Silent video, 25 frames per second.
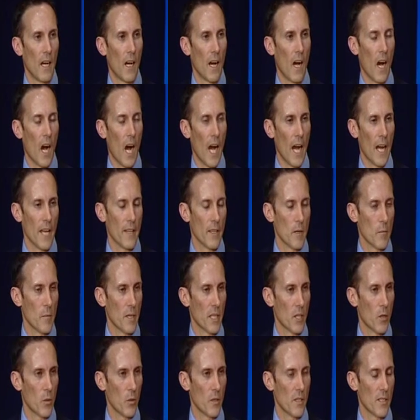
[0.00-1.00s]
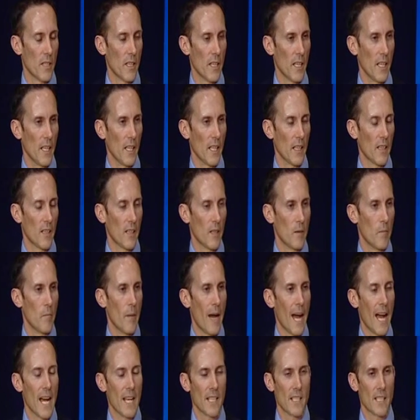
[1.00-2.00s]
either because they're
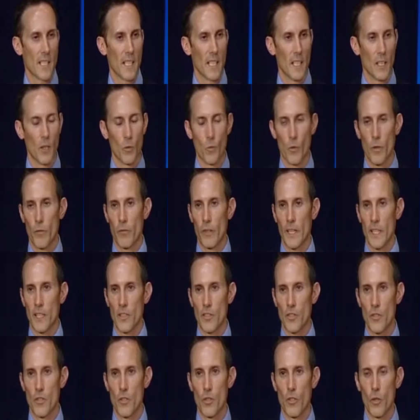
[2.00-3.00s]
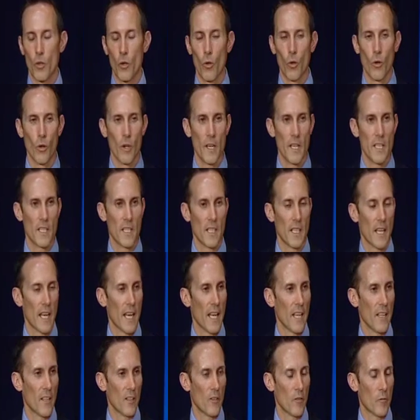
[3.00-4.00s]
basking in the reflected glory
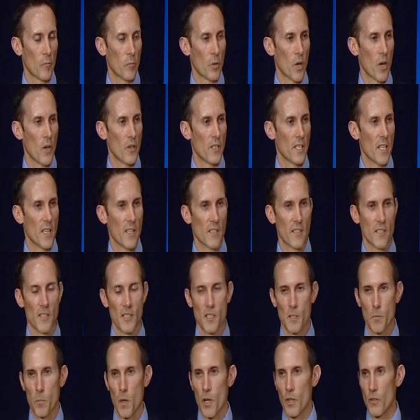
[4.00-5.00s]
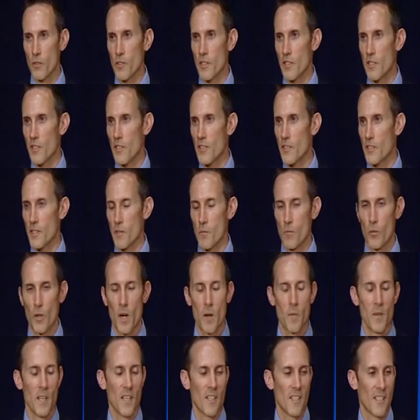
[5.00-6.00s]
today of protesters, pollsters and
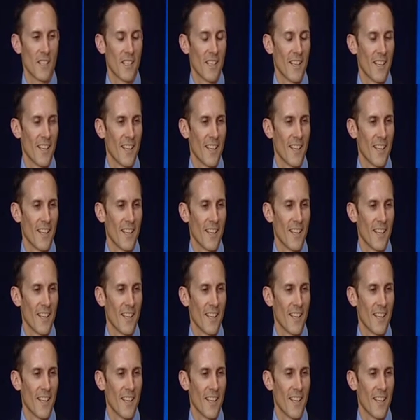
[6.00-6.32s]
premiers,